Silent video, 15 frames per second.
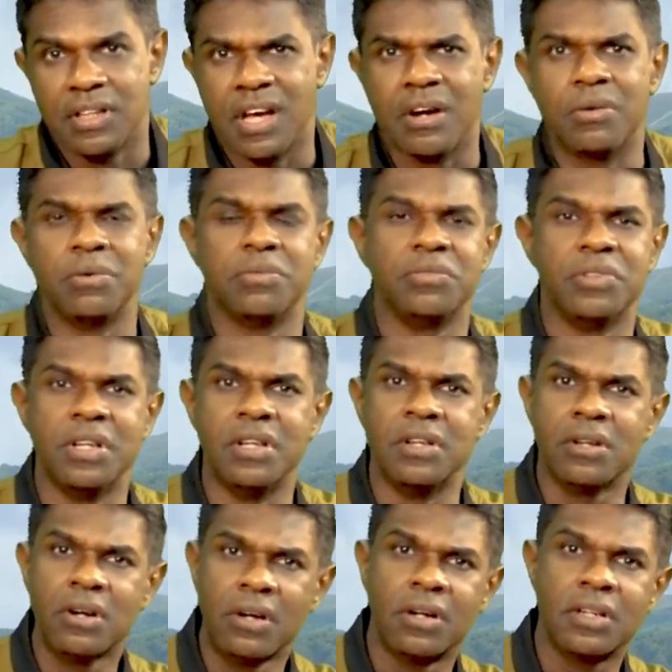Now, the
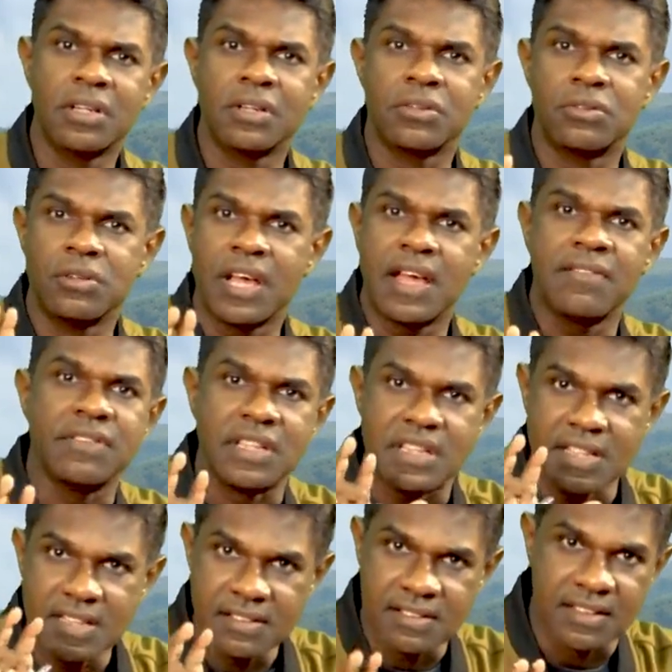Lord could have
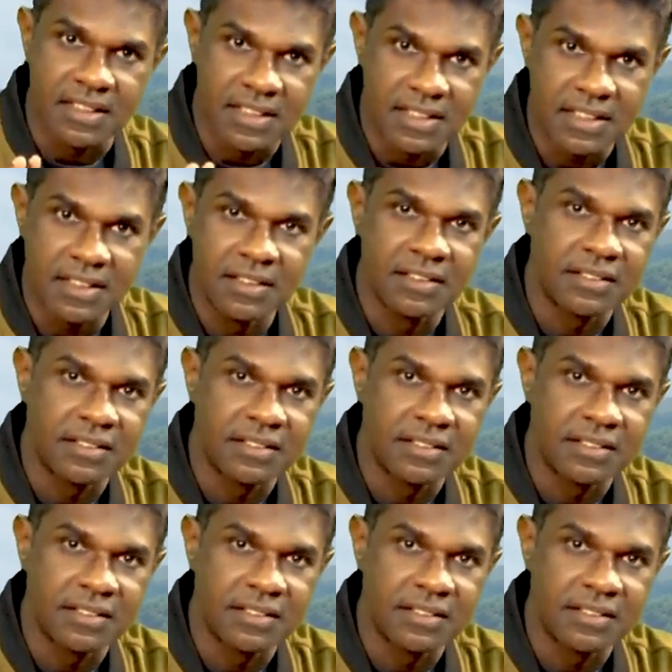easily